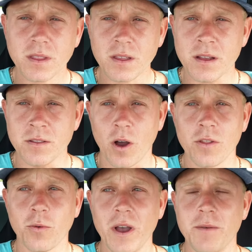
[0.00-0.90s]
and all the
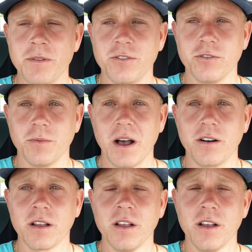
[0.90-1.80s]
way up until about
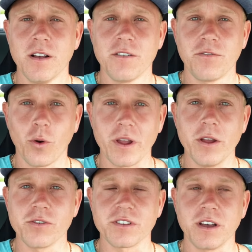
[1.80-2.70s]
4
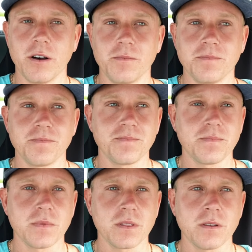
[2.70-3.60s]
years ago,
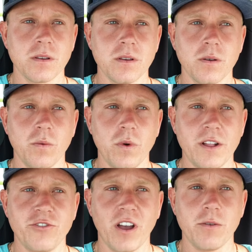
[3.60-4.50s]

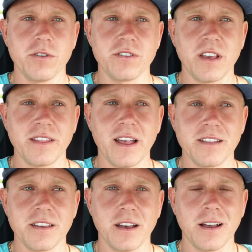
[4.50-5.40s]
which I was at that
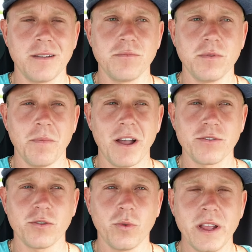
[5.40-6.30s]
time about
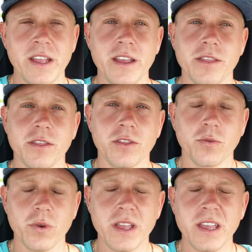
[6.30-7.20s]

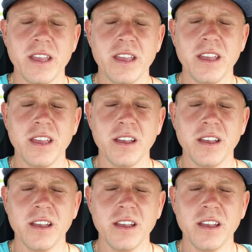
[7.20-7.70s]
23